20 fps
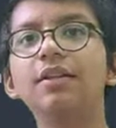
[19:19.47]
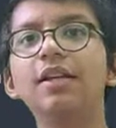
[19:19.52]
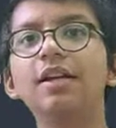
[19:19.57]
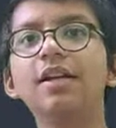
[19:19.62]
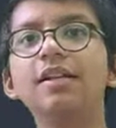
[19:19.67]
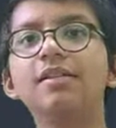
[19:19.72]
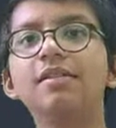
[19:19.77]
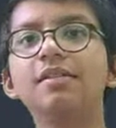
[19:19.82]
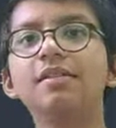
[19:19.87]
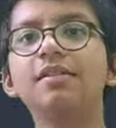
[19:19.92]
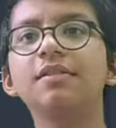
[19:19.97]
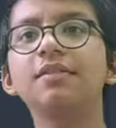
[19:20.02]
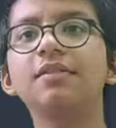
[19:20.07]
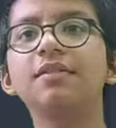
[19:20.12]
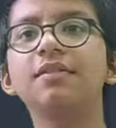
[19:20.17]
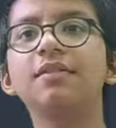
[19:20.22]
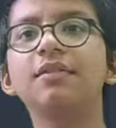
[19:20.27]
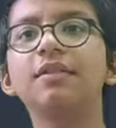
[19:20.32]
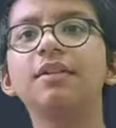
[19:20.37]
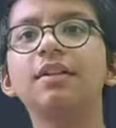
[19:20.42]
this.
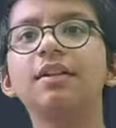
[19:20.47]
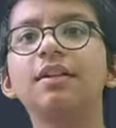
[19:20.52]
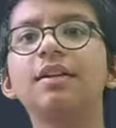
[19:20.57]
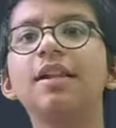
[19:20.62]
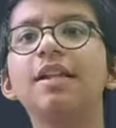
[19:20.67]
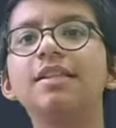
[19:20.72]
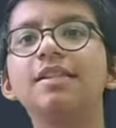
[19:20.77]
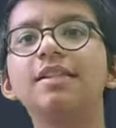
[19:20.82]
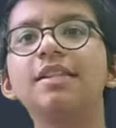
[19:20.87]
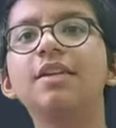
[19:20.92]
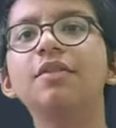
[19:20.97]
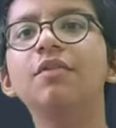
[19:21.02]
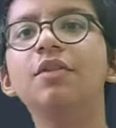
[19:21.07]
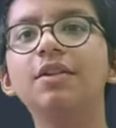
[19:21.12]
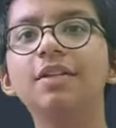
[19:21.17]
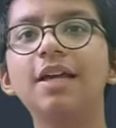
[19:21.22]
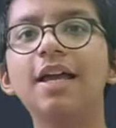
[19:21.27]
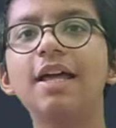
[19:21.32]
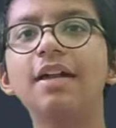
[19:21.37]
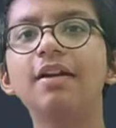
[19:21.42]
Let's see
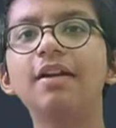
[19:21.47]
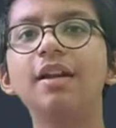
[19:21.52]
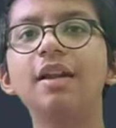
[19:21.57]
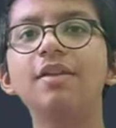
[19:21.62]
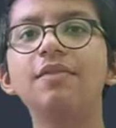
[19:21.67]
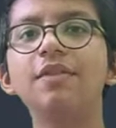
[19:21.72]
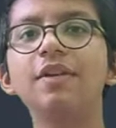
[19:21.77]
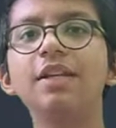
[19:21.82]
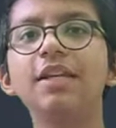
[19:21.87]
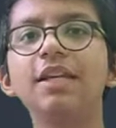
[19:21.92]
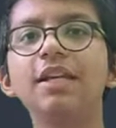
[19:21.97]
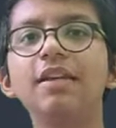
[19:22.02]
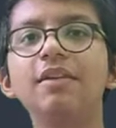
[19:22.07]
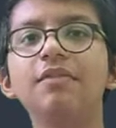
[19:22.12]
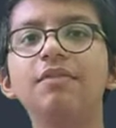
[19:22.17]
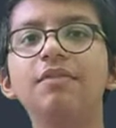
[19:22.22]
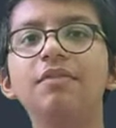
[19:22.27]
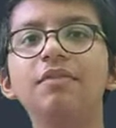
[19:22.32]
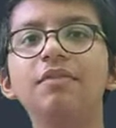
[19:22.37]
what error it will give.